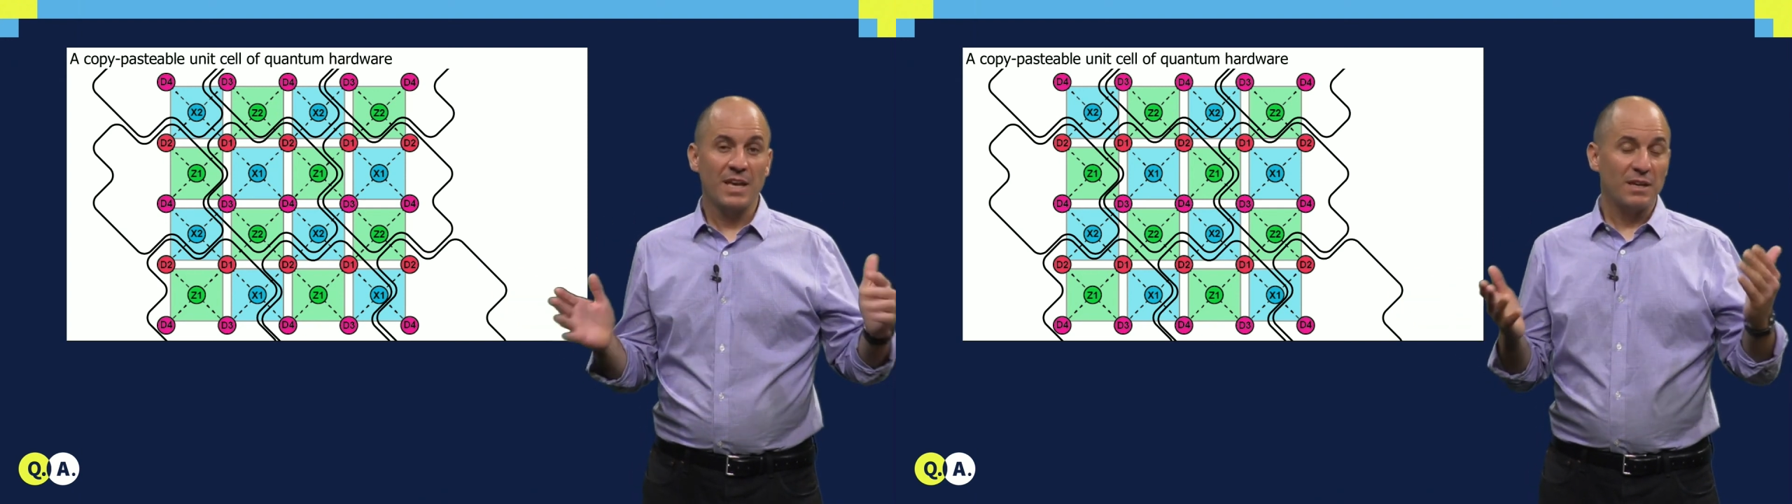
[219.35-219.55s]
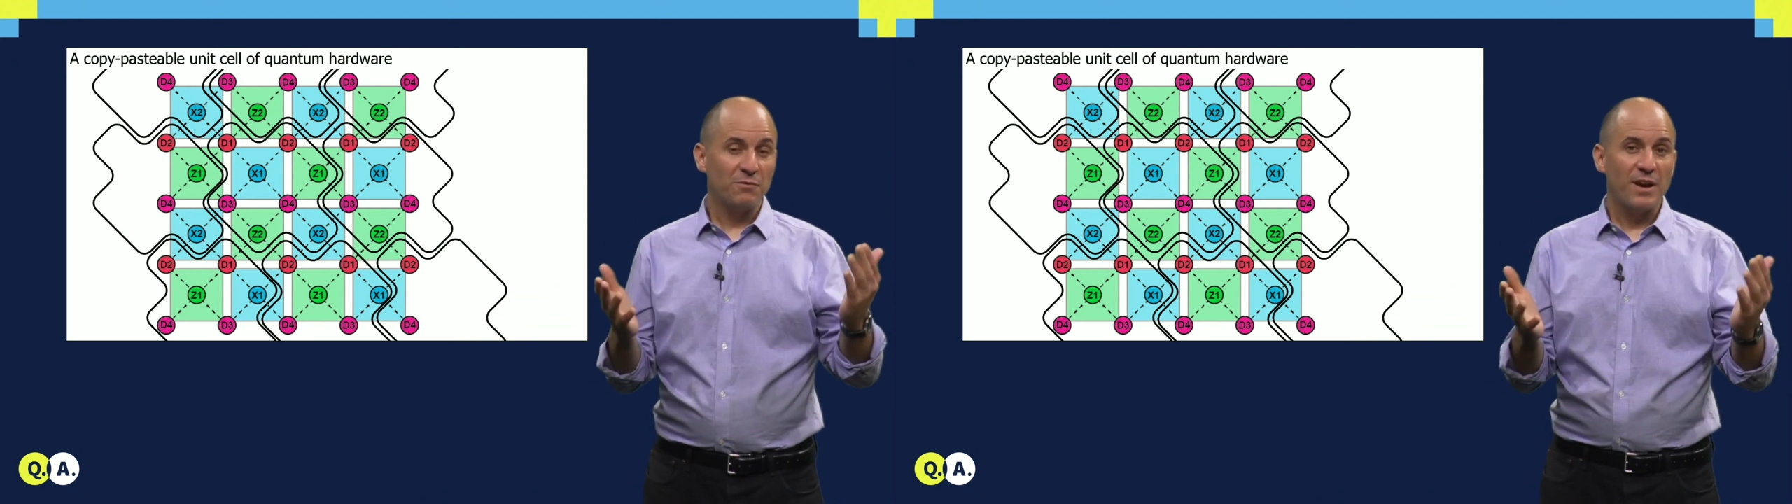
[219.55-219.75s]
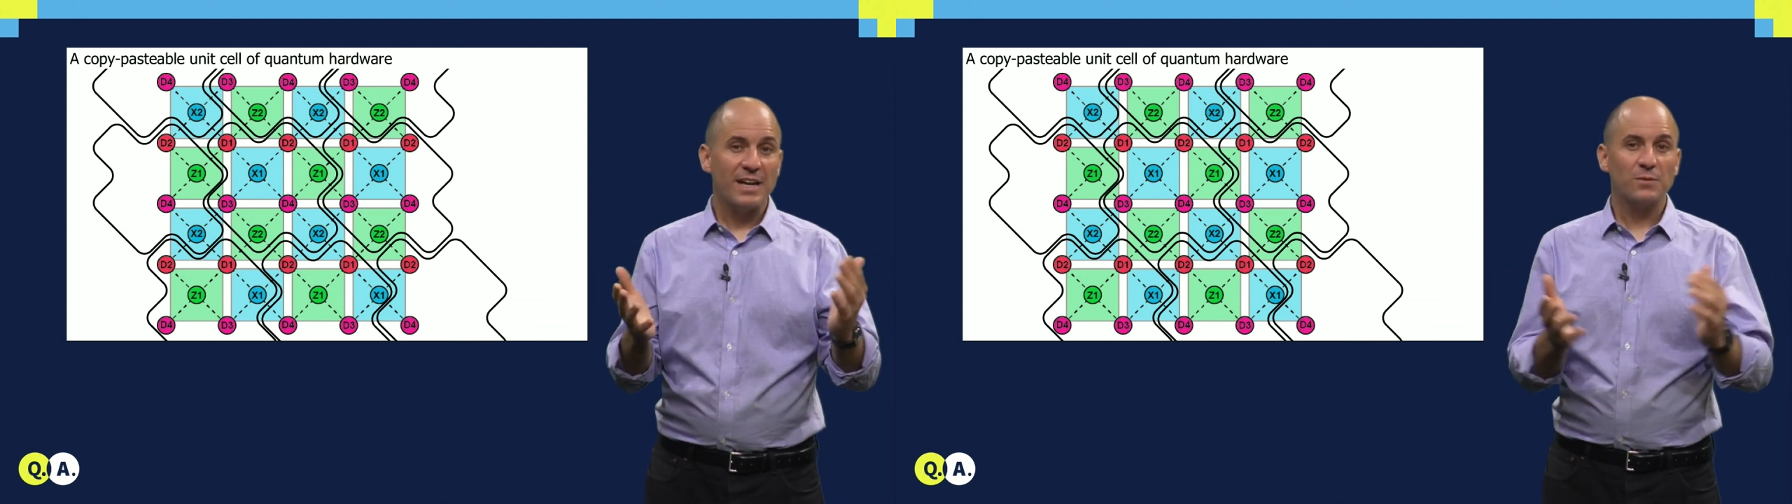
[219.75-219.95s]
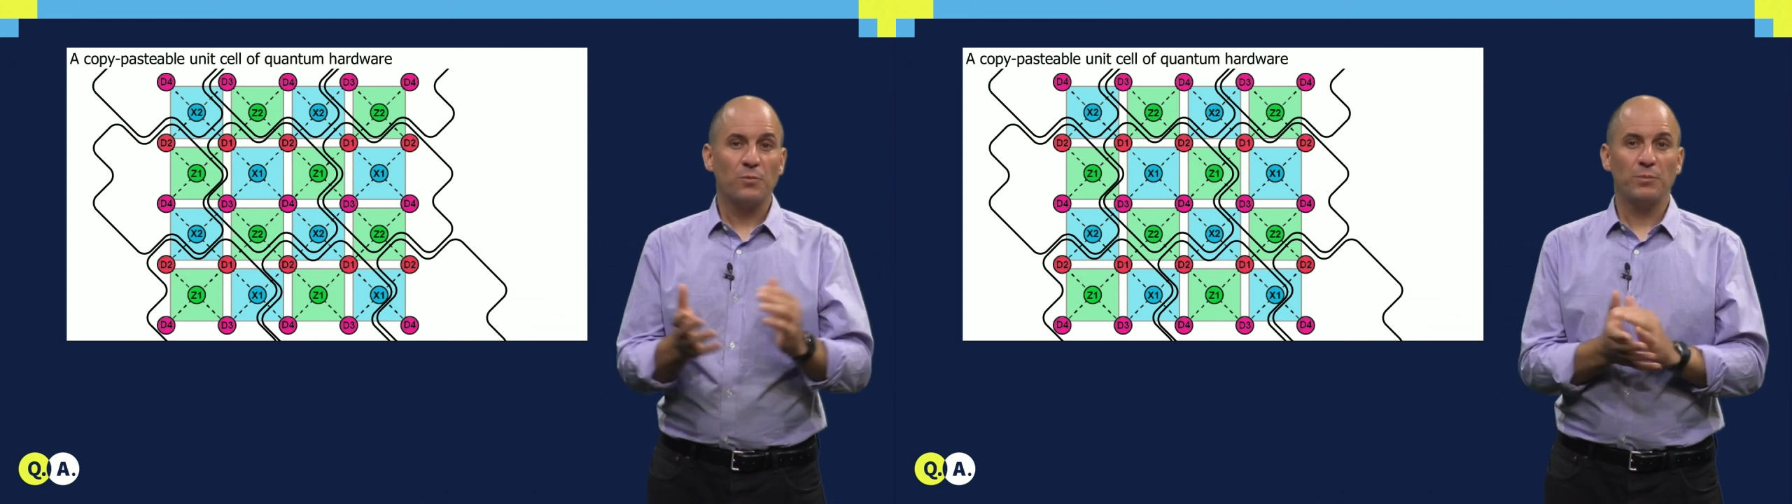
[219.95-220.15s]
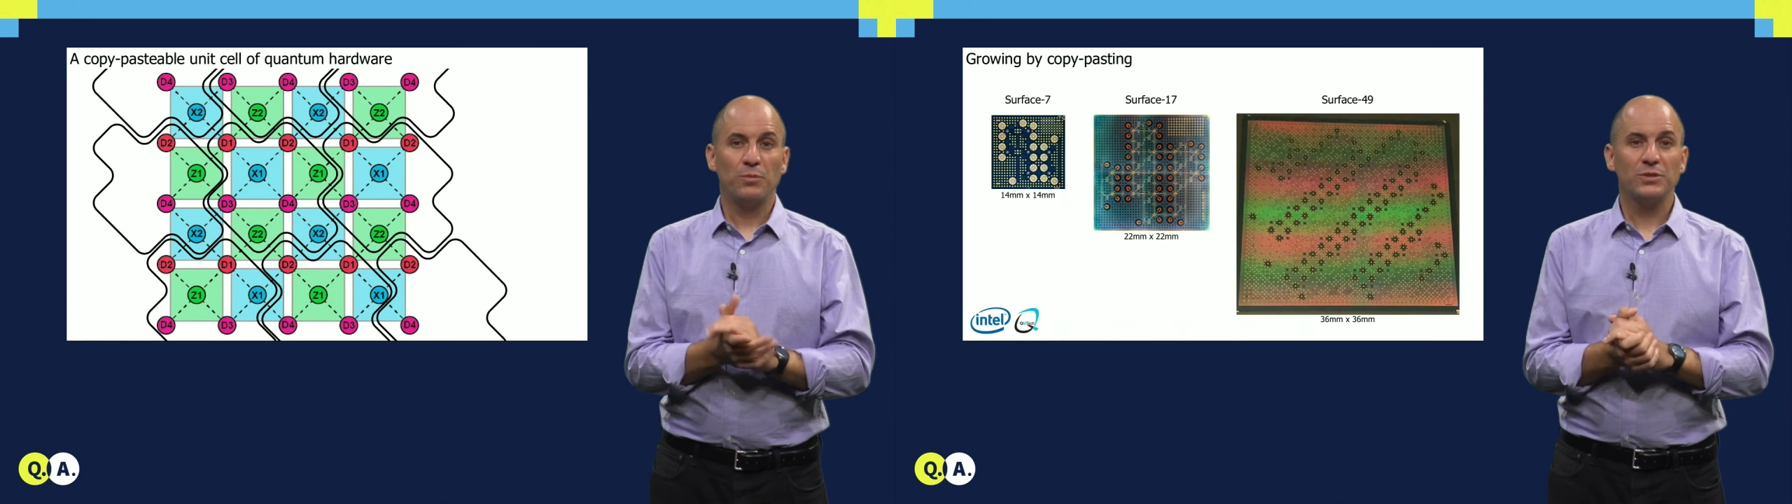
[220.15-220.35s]
In fact,
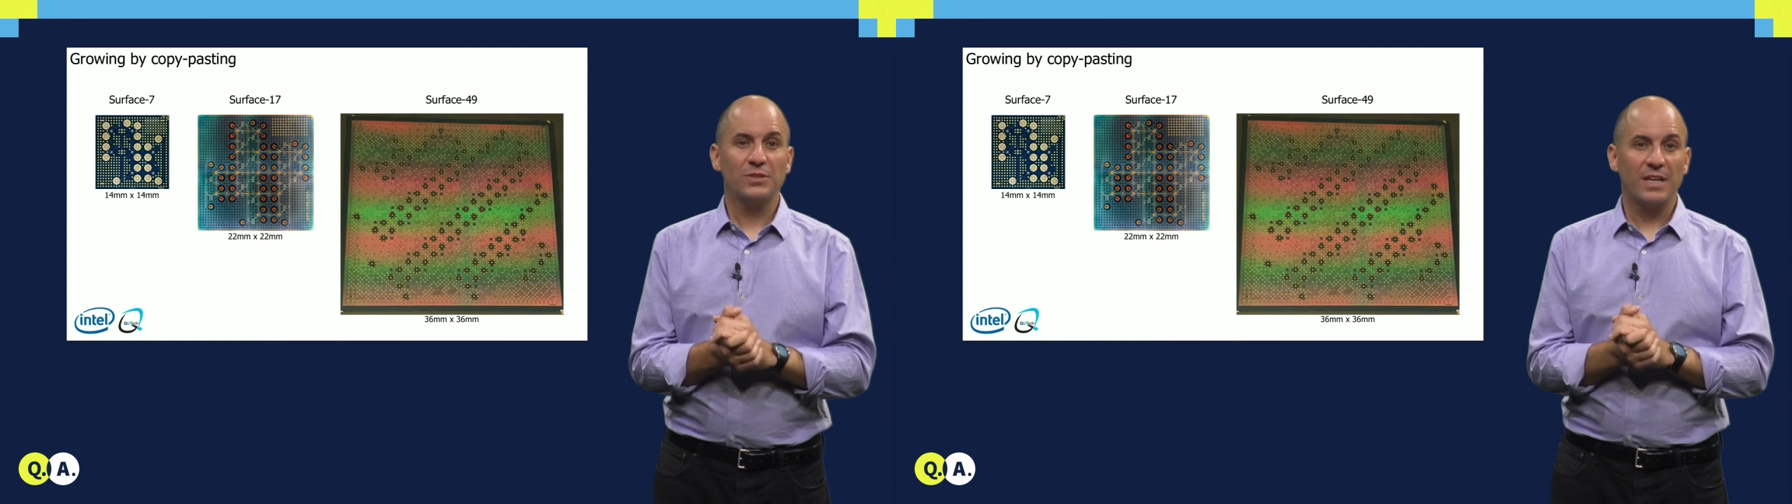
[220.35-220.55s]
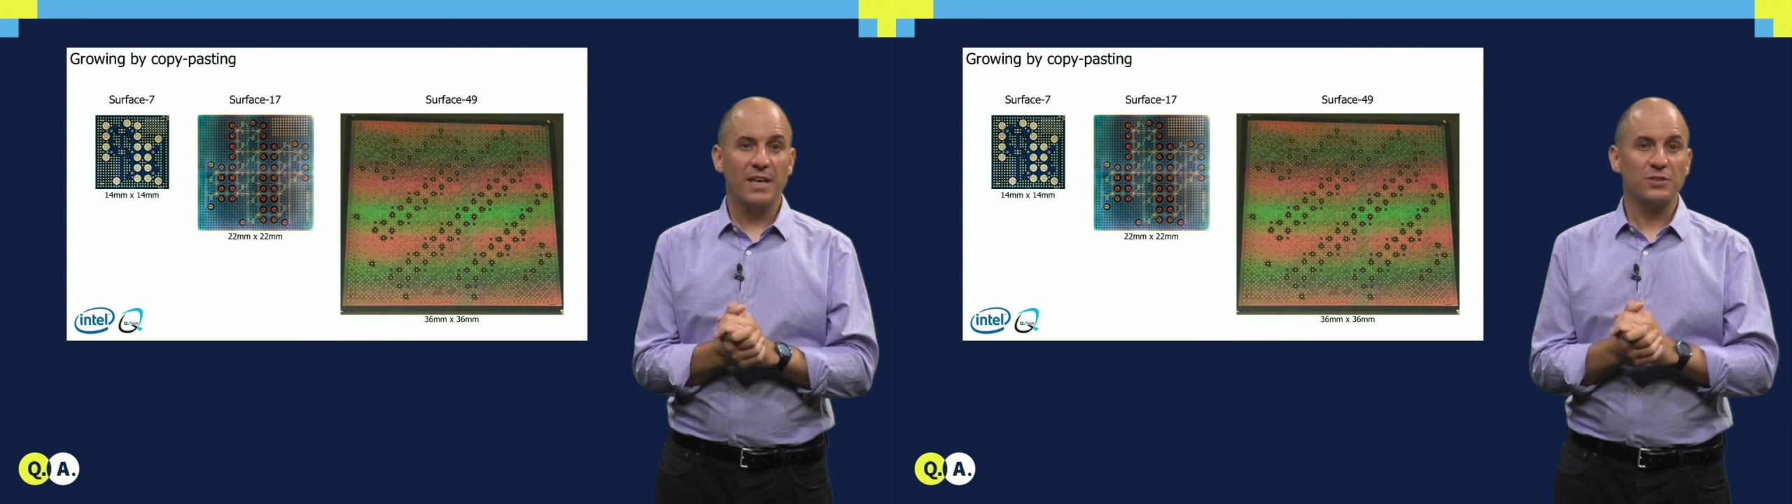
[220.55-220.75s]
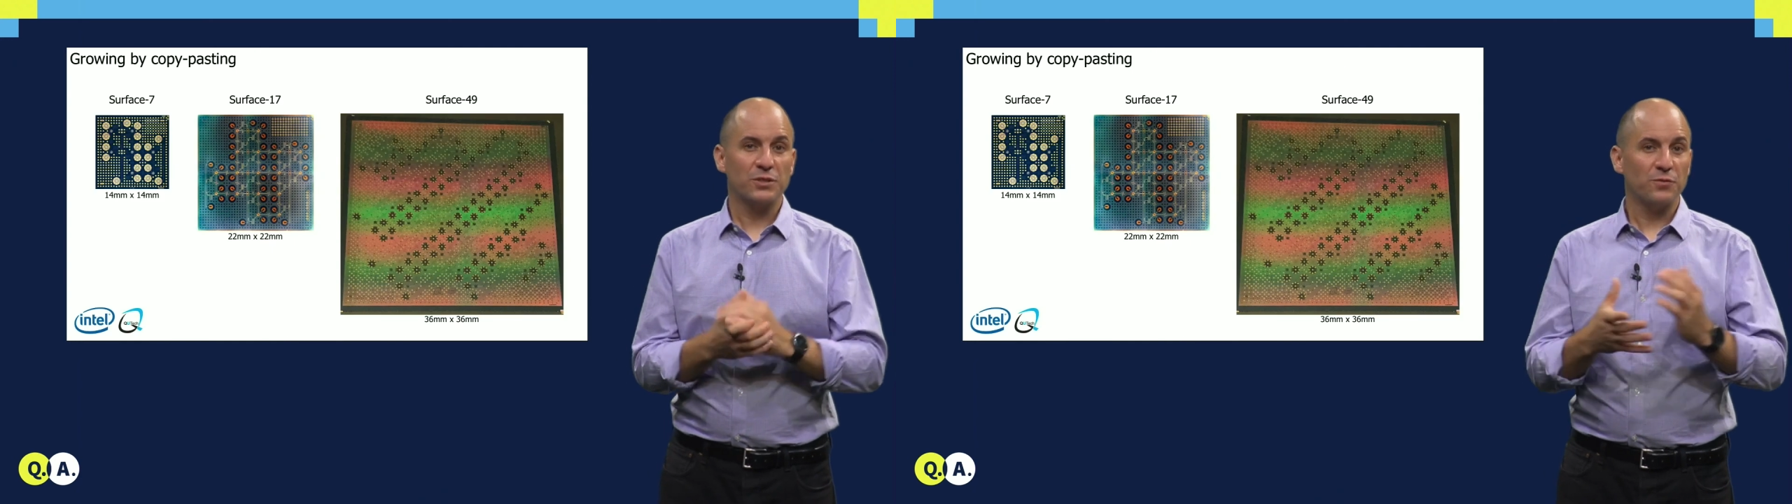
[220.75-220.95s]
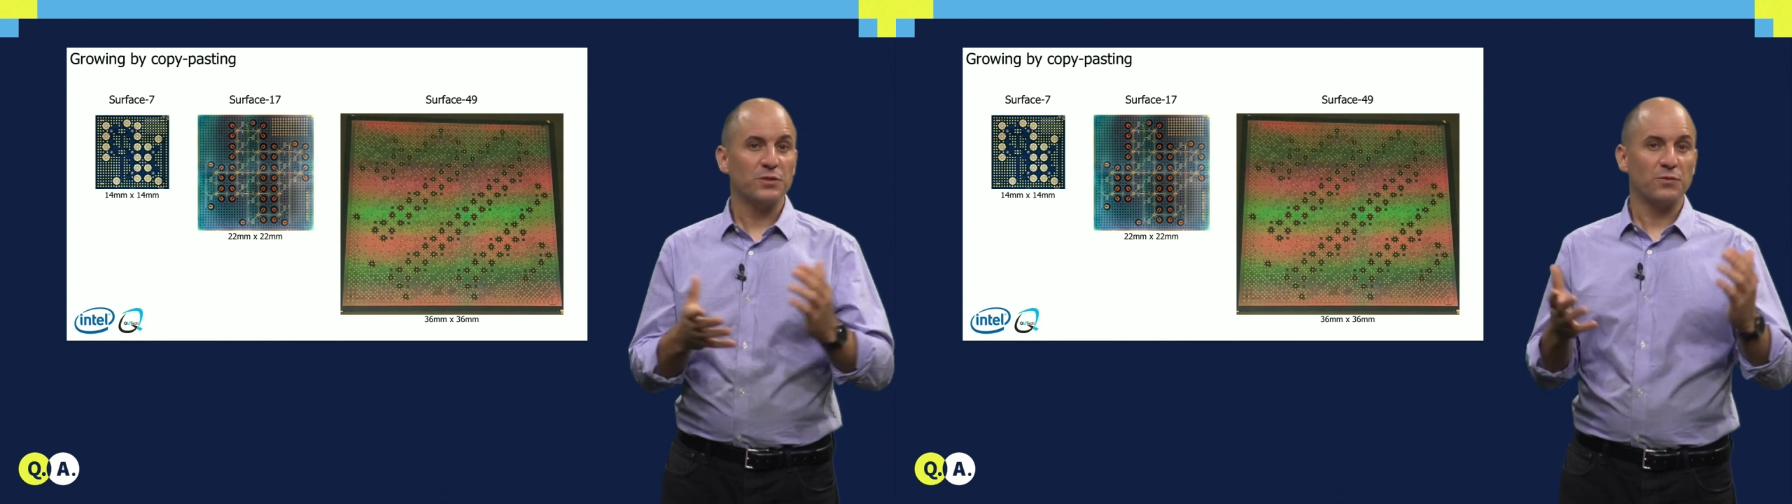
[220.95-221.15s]
we put together Surface